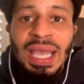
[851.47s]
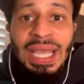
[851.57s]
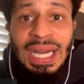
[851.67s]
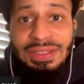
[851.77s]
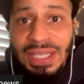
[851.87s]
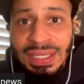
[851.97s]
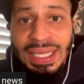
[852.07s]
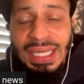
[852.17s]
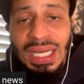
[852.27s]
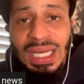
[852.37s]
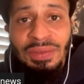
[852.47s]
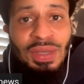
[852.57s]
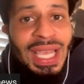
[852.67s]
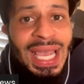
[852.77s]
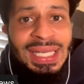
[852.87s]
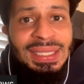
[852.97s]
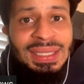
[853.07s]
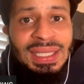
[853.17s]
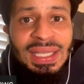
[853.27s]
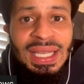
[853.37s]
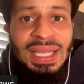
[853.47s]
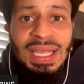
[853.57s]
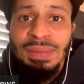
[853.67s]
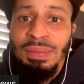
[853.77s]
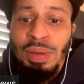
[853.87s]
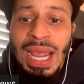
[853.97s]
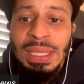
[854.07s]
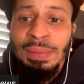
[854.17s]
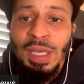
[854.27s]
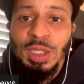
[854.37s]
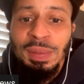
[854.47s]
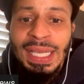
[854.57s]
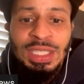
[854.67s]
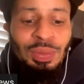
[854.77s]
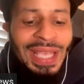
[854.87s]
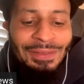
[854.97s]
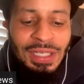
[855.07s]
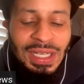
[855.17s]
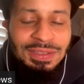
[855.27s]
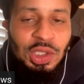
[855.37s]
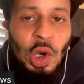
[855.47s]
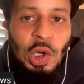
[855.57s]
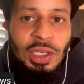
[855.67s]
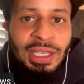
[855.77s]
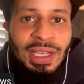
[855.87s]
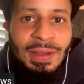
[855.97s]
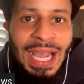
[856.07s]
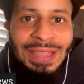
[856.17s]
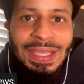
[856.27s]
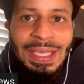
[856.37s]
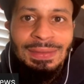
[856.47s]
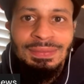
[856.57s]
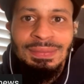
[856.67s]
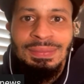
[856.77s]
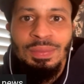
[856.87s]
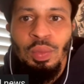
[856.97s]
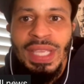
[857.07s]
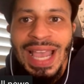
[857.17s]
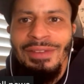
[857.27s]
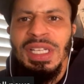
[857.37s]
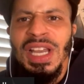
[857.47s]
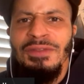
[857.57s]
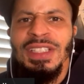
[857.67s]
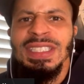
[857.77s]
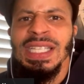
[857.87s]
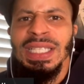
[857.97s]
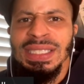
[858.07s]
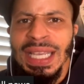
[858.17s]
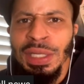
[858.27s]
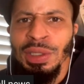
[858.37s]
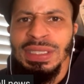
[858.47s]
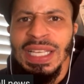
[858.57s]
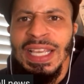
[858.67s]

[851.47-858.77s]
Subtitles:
And I think that if we added in Bradley Beal's place, we have enough scoring. I think we have enough facilitators.